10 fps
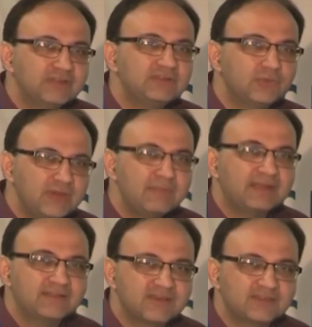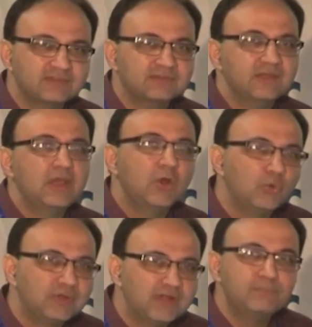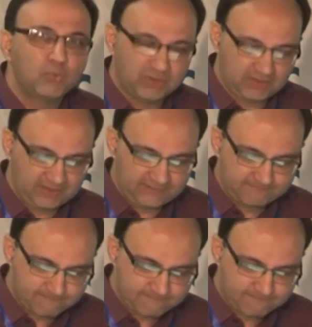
than three metastases who did poorly.